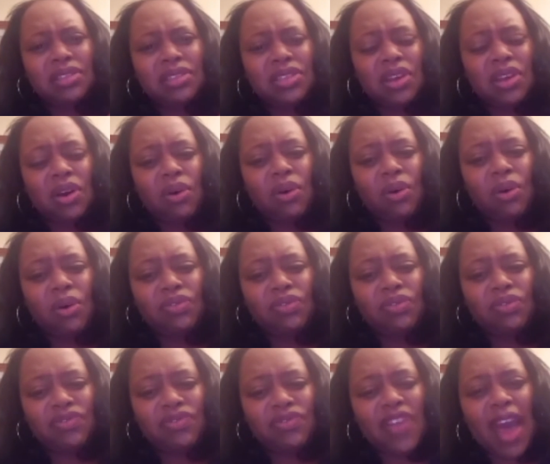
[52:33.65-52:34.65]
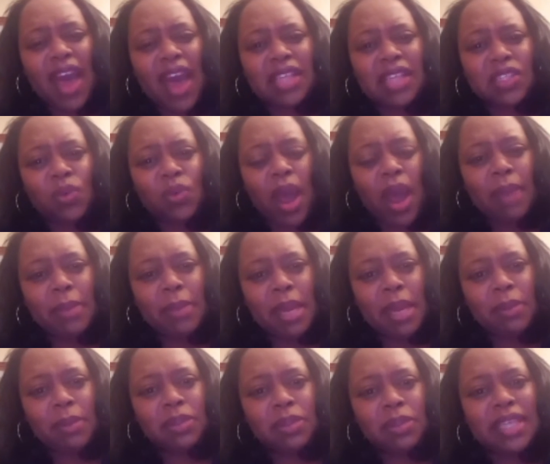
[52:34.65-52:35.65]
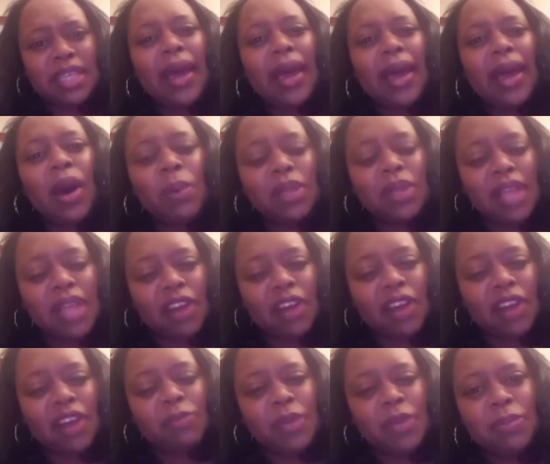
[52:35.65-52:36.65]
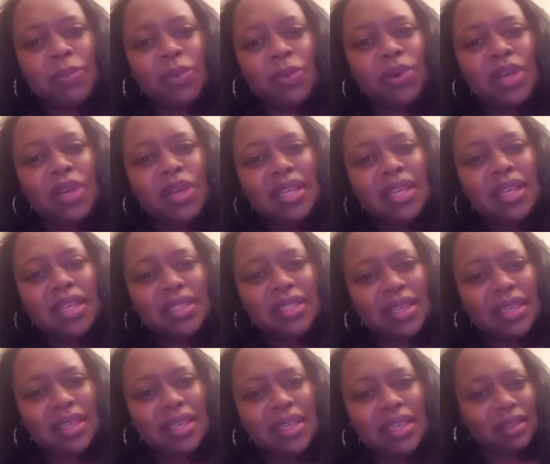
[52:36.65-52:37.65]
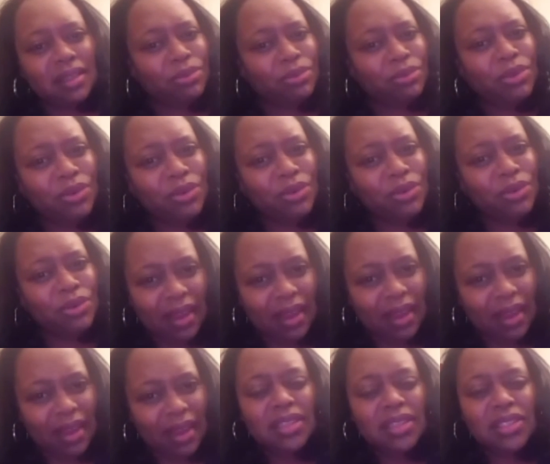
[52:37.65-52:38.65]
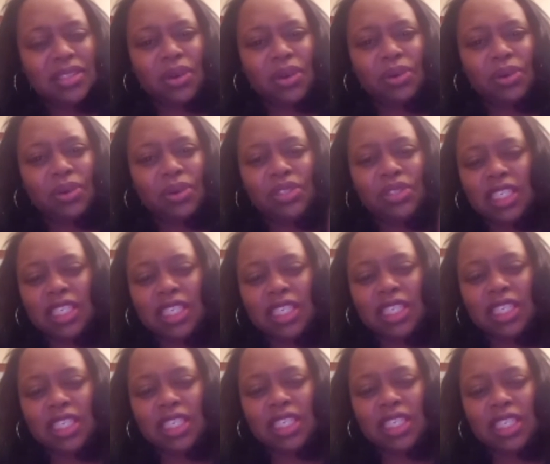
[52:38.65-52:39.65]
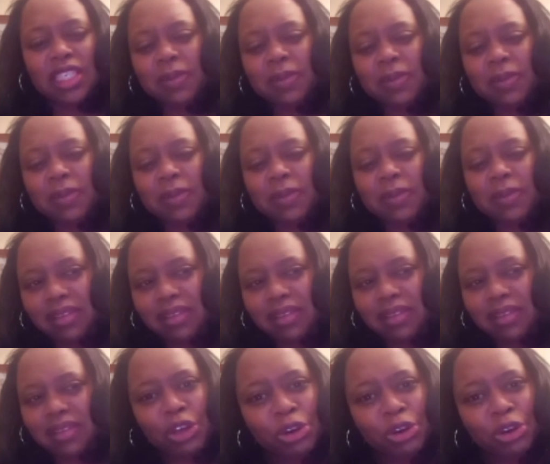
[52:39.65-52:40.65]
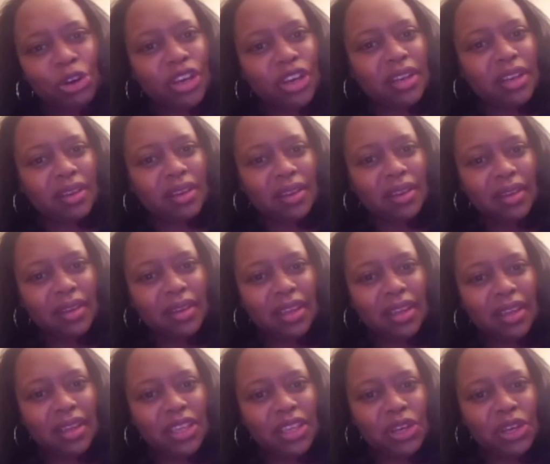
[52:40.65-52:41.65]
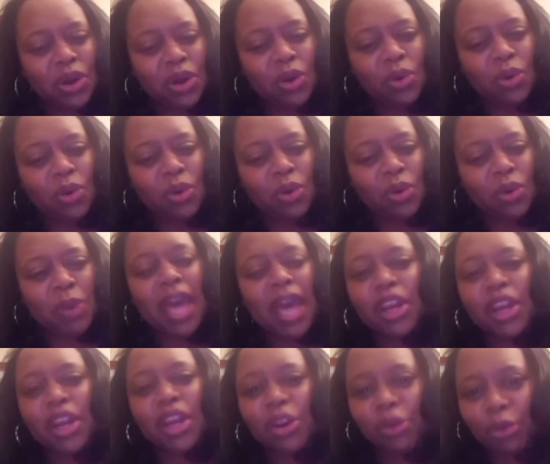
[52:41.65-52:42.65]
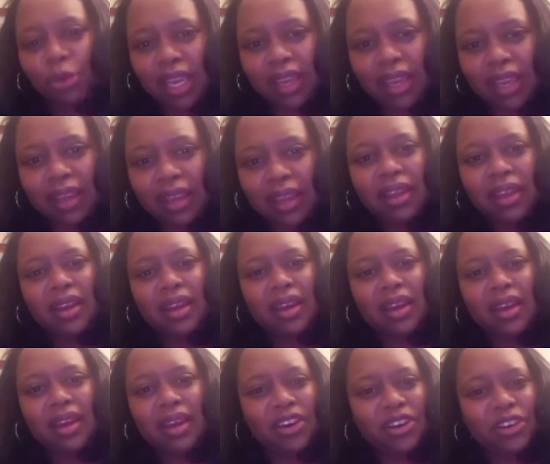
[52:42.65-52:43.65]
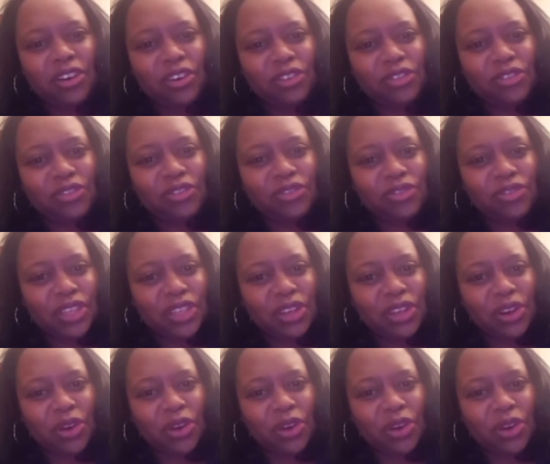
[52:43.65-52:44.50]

And so that's why I'm able to help a lot of people to get through that. So just because I have a good, pedigree of,